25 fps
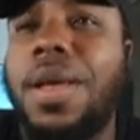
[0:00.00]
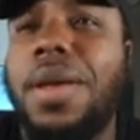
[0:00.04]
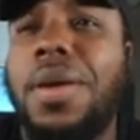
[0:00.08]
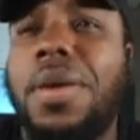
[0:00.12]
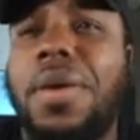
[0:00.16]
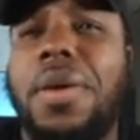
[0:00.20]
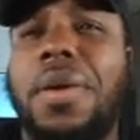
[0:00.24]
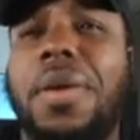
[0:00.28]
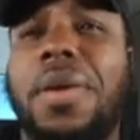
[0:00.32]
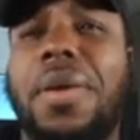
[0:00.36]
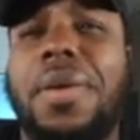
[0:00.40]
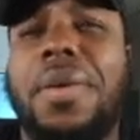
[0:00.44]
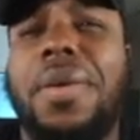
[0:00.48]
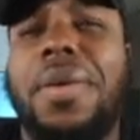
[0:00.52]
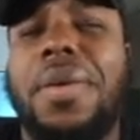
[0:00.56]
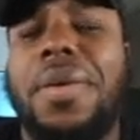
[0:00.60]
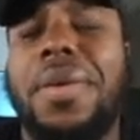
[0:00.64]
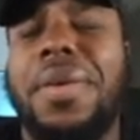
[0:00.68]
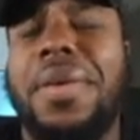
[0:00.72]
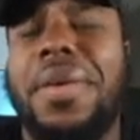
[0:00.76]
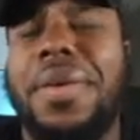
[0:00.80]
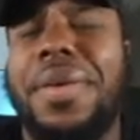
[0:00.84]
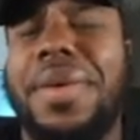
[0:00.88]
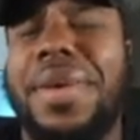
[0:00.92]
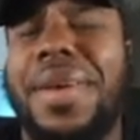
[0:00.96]

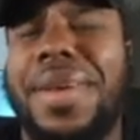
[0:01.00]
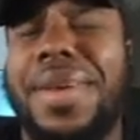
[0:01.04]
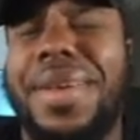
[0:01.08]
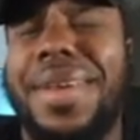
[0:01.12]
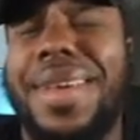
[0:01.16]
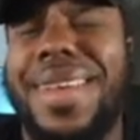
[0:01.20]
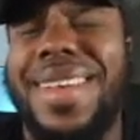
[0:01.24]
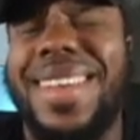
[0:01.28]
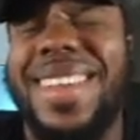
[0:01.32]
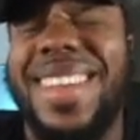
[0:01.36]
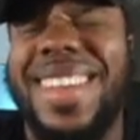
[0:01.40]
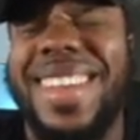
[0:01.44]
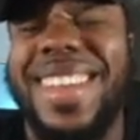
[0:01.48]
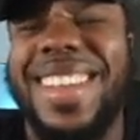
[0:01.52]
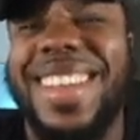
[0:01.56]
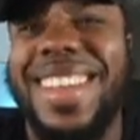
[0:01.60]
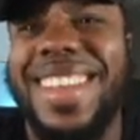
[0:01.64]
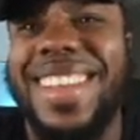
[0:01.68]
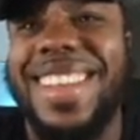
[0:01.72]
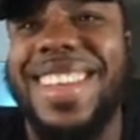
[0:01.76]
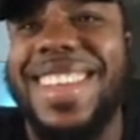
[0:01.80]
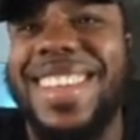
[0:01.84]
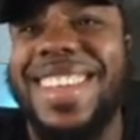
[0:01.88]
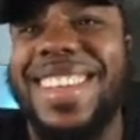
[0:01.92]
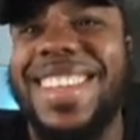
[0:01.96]

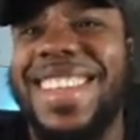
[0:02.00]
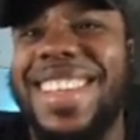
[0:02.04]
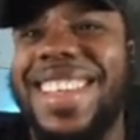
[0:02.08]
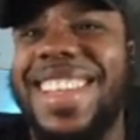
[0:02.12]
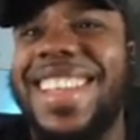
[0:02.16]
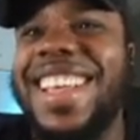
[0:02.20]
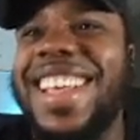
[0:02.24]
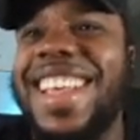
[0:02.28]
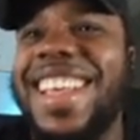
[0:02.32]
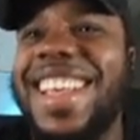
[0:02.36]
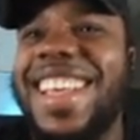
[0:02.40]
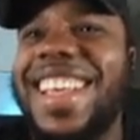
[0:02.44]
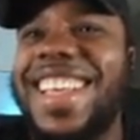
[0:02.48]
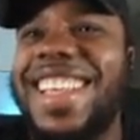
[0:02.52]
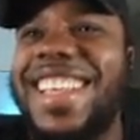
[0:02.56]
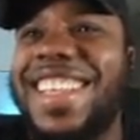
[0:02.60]
No words are spoken by the person on screen.